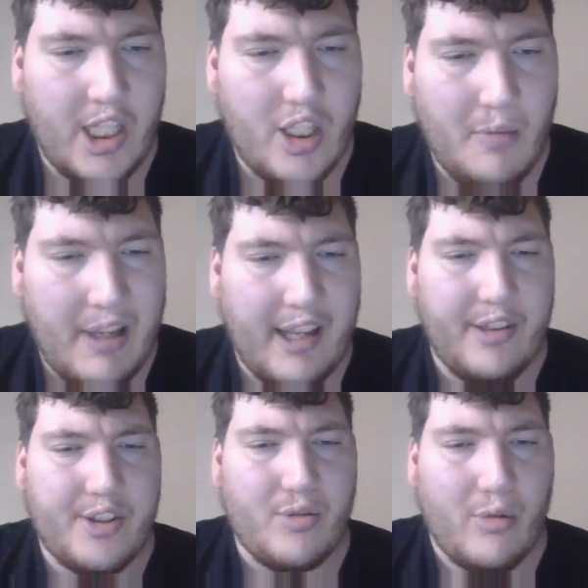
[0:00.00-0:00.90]
To begin
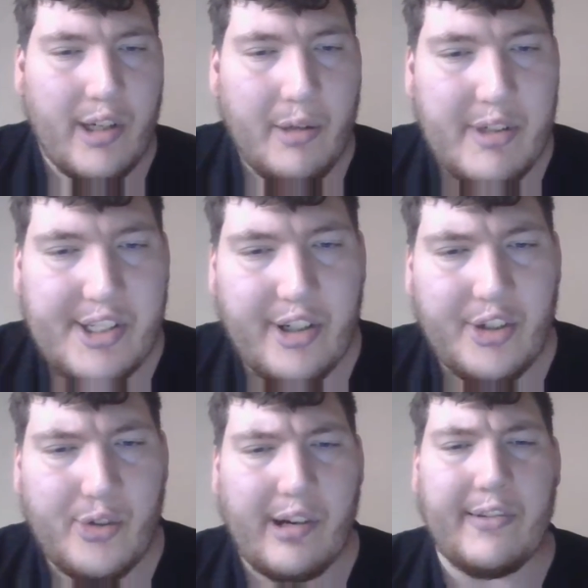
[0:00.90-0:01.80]
the story, we
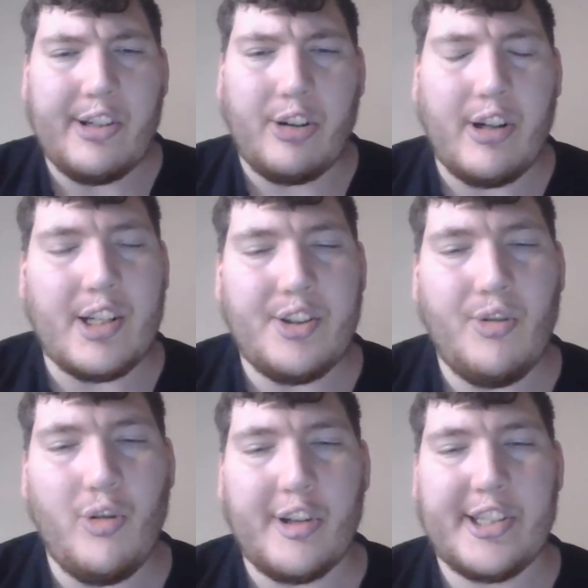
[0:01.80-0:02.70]
start traveling across
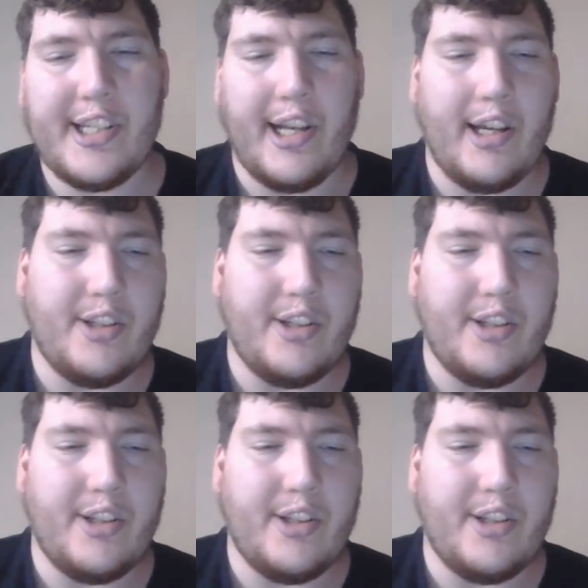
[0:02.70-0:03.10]
New York City